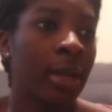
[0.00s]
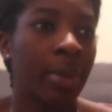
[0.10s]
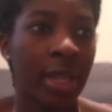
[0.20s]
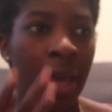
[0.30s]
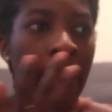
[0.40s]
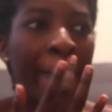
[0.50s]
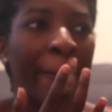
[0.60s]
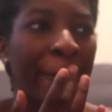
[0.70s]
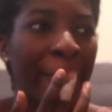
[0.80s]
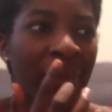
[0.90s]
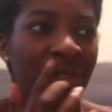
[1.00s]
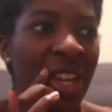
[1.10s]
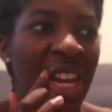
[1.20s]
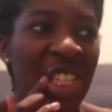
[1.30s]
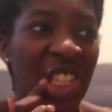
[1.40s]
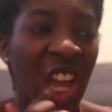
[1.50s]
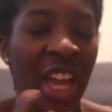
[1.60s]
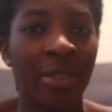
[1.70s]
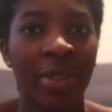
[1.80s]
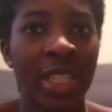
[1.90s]
But yeah,
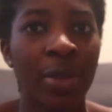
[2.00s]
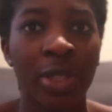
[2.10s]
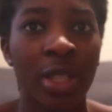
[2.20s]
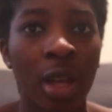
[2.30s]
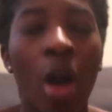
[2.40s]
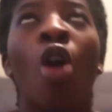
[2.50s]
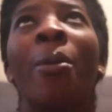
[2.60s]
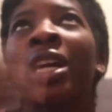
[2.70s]
Vanessa Vanessa was oh my